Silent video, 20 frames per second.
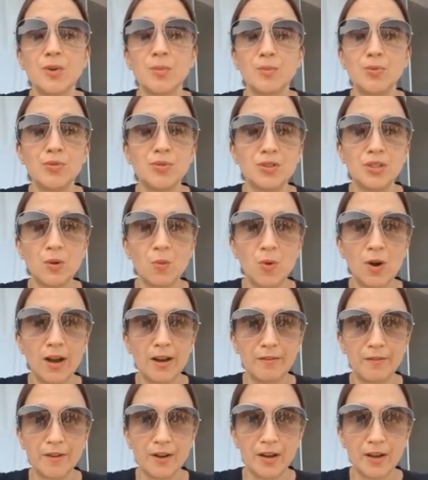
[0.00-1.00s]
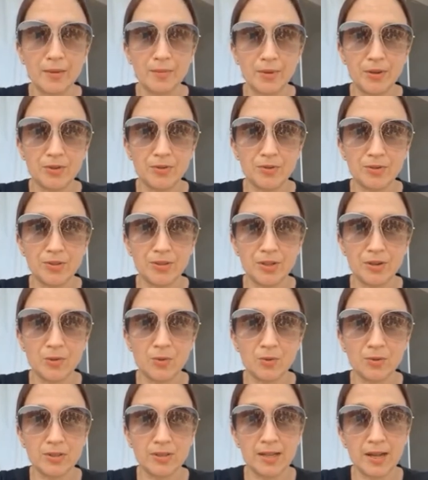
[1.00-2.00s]
boost the Wi-Fi because they're
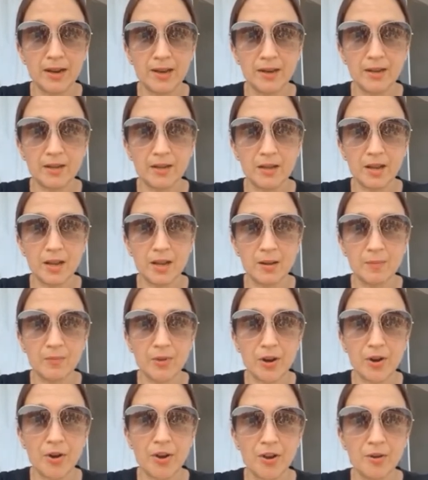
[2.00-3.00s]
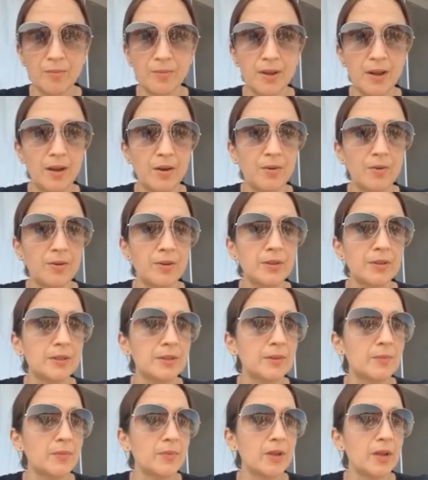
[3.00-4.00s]
all studying at home now.
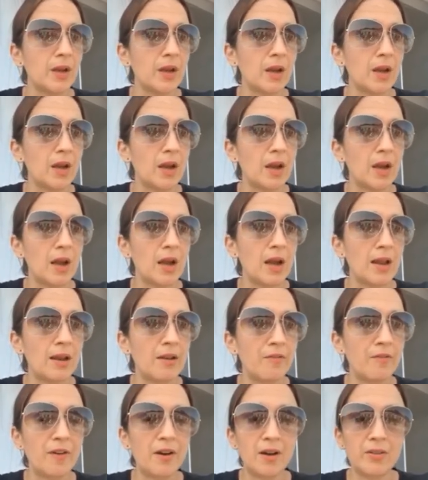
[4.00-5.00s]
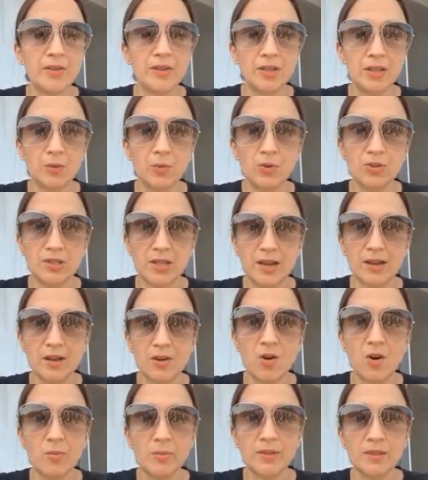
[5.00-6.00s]
And I found that there was like a
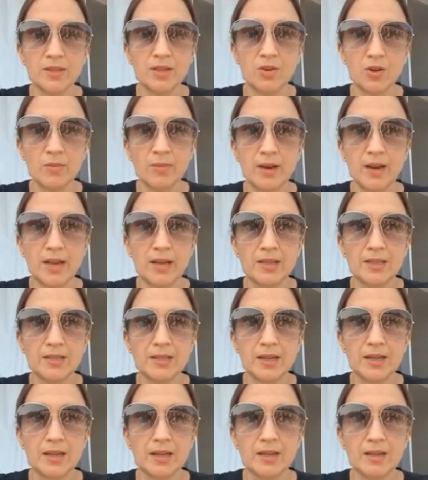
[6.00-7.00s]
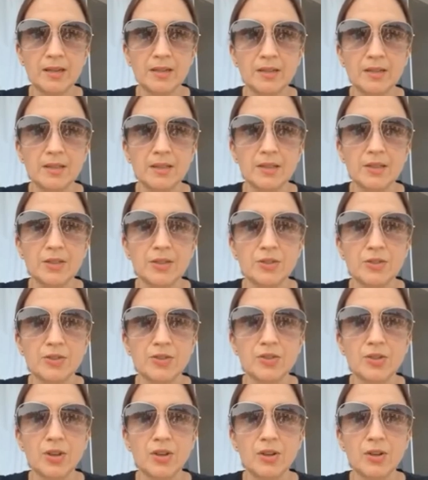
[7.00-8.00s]
common denominator.
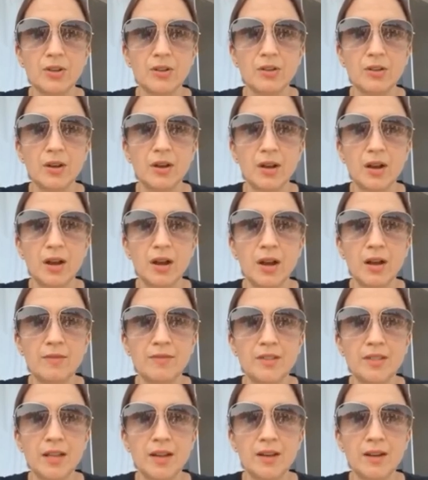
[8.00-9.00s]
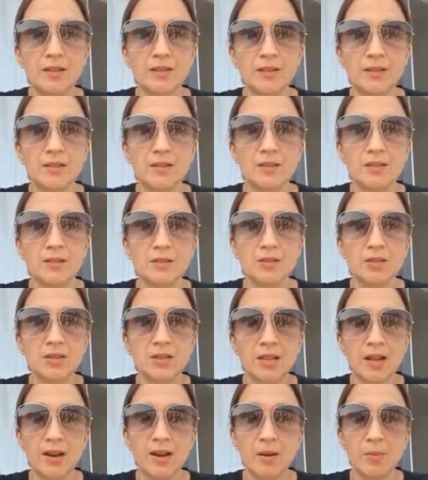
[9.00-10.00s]
So I've started
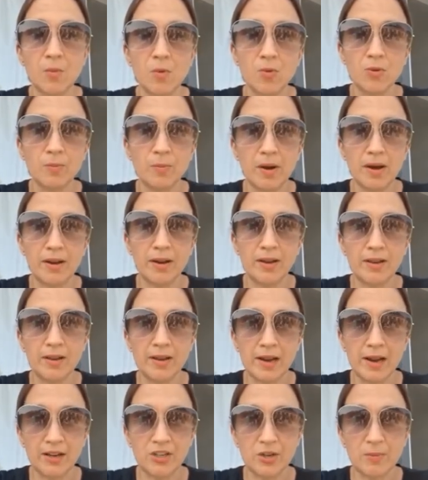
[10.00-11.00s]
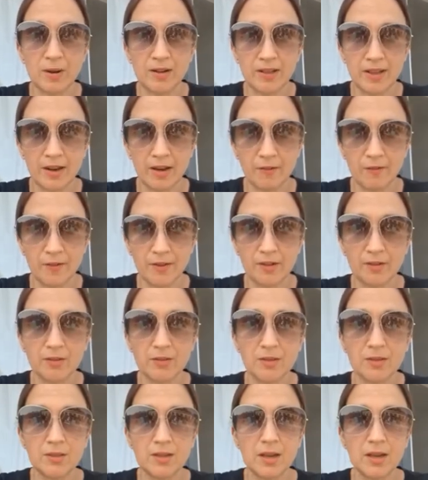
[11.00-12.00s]
studying more about the electromagnetic
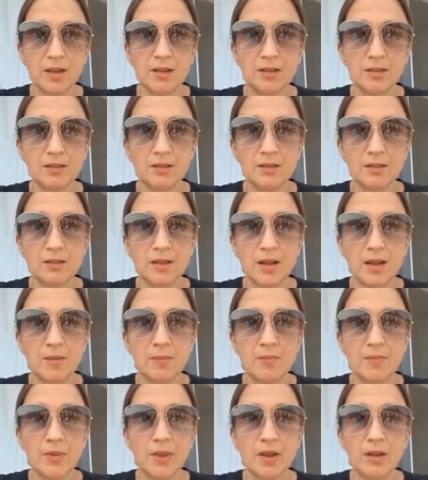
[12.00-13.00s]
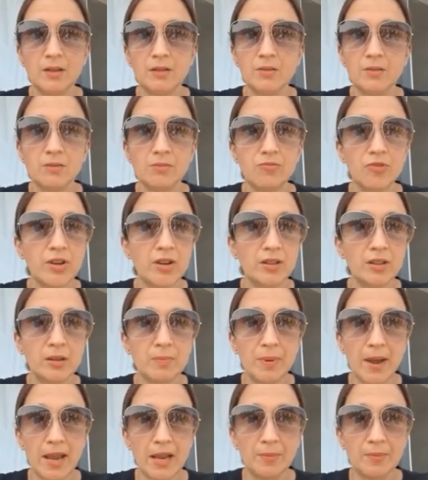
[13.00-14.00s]
fields and reading the
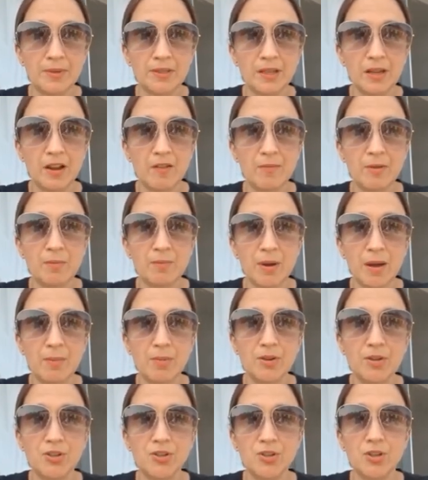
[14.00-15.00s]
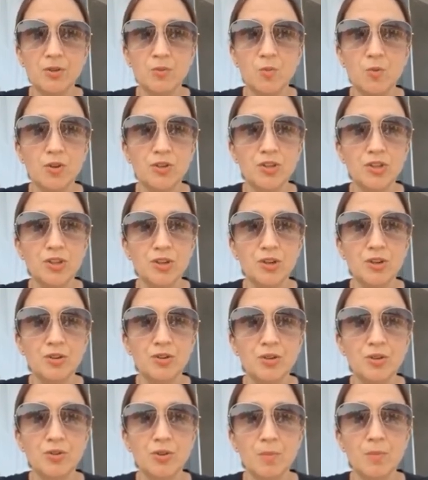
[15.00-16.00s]
papers that have been published, and watching,
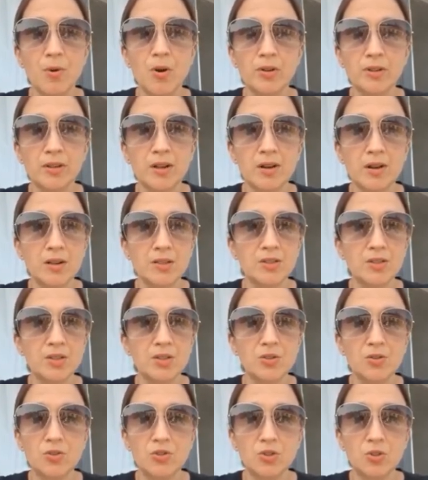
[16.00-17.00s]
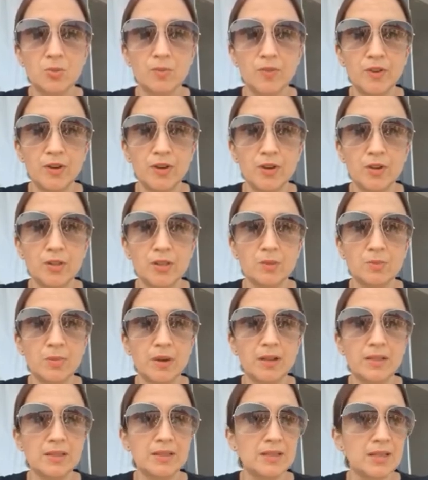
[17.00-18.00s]
podcasts and YouTube videos
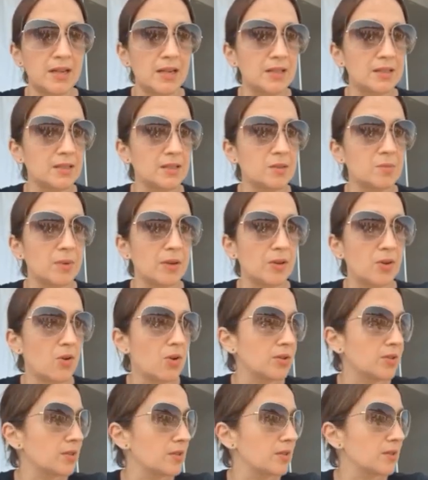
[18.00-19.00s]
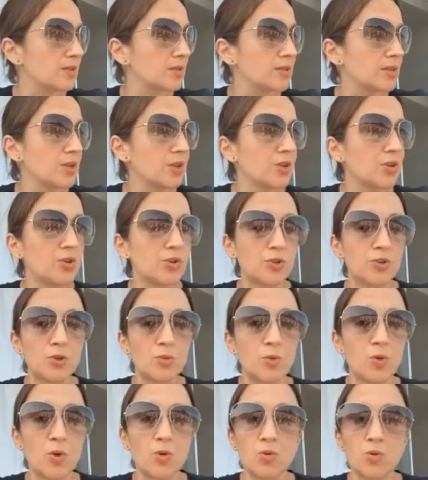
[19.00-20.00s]
by the scientists, by doctors, who
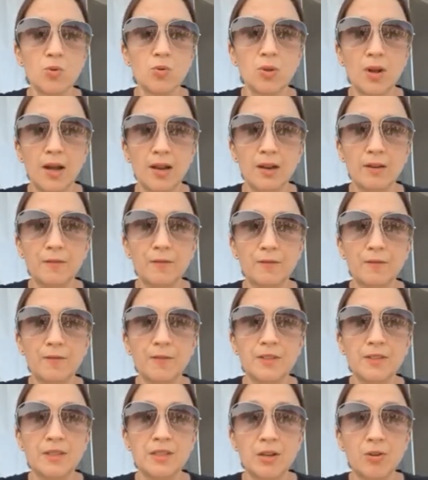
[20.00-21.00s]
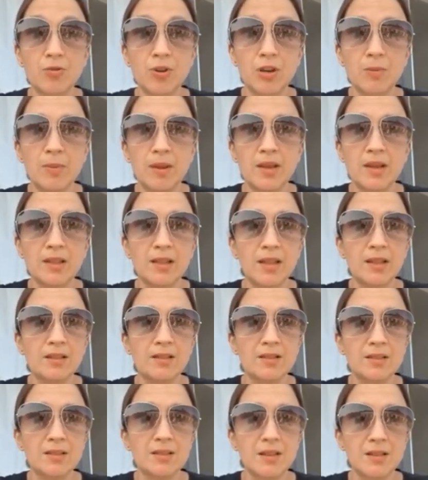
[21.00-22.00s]
were all kind of screaming
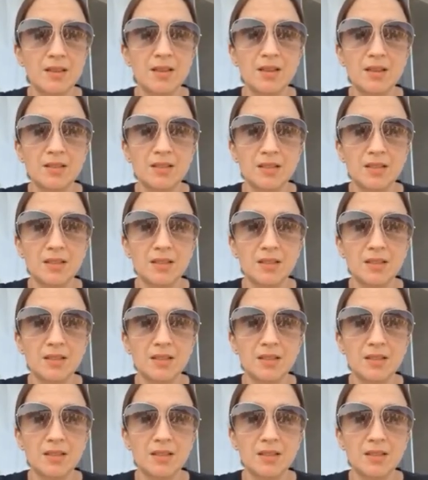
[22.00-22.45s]
that this